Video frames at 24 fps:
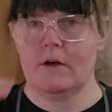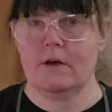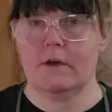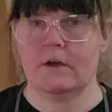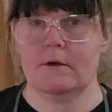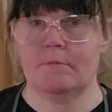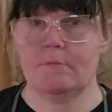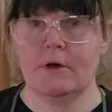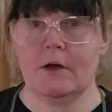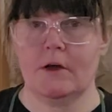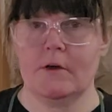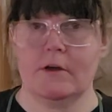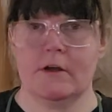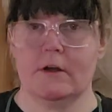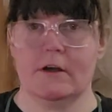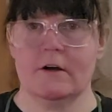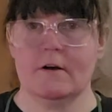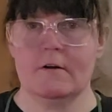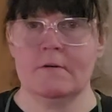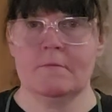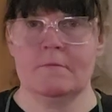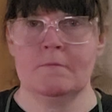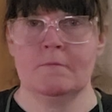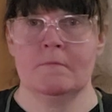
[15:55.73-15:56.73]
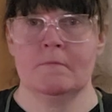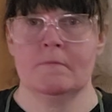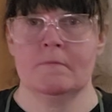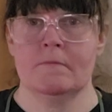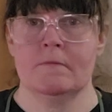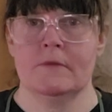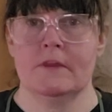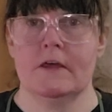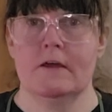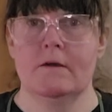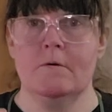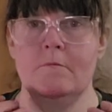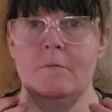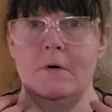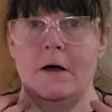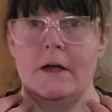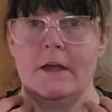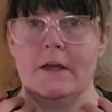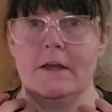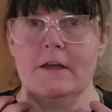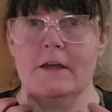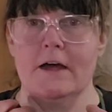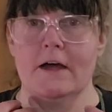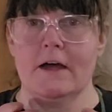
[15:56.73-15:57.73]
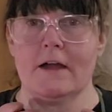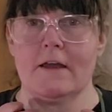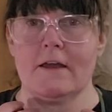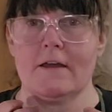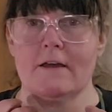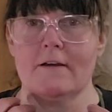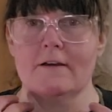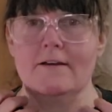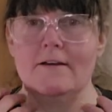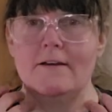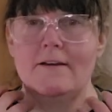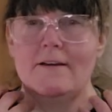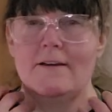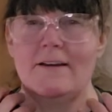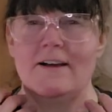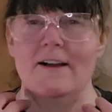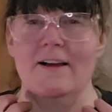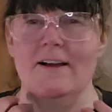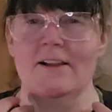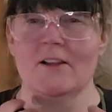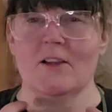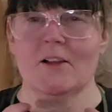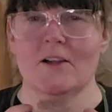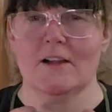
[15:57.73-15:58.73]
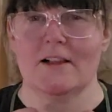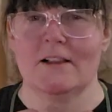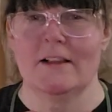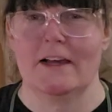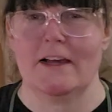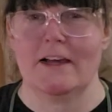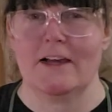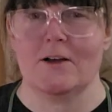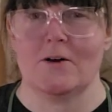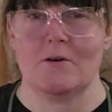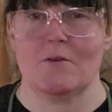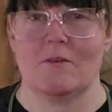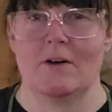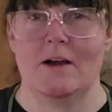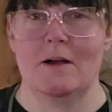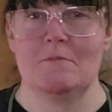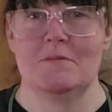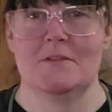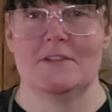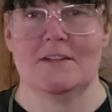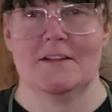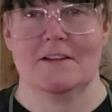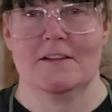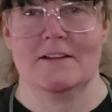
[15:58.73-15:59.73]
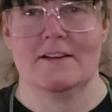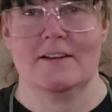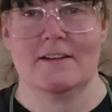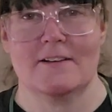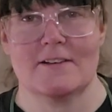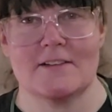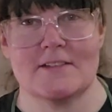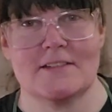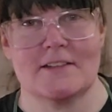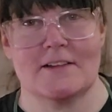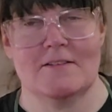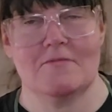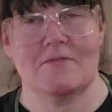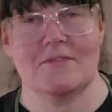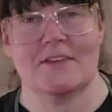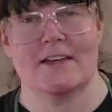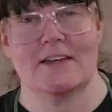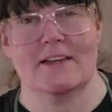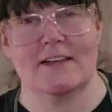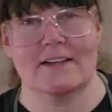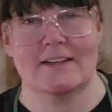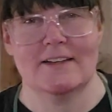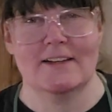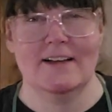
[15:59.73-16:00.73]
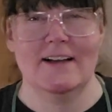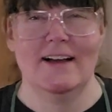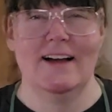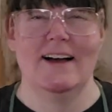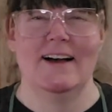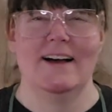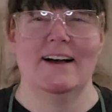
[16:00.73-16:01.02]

about here on my neck. I look like a reptilian or something.